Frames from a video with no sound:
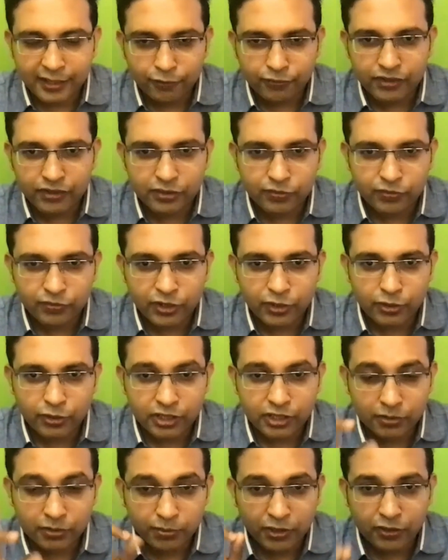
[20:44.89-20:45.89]
of this video
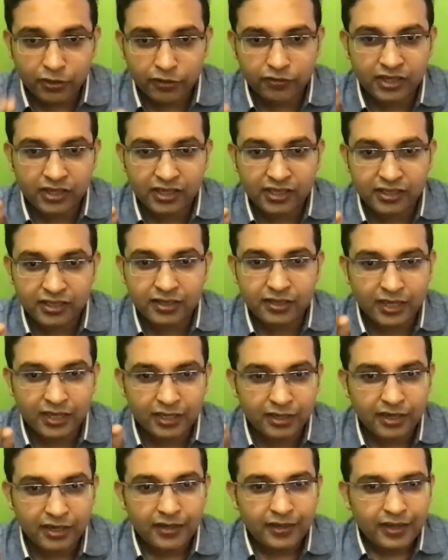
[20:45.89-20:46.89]
just because of the reason that